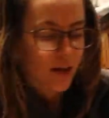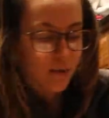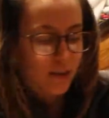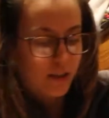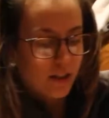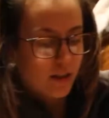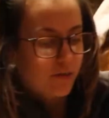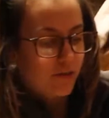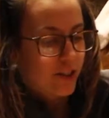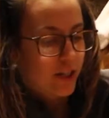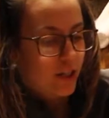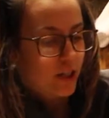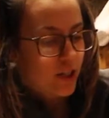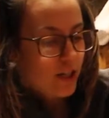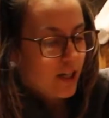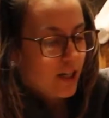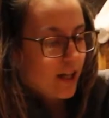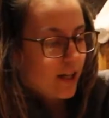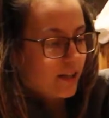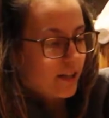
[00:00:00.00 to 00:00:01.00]
time cleaning up vinegar
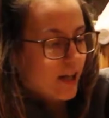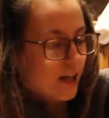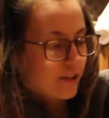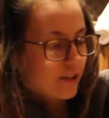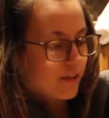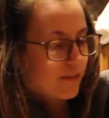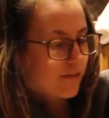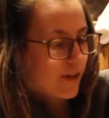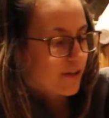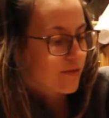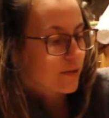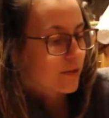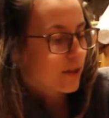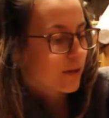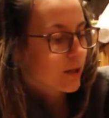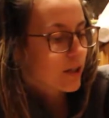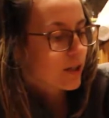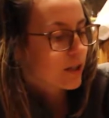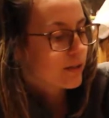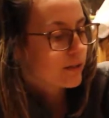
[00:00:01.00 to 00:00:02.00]
and then had to go get fast food
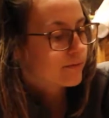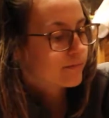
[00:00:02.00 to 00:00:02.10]
anyway.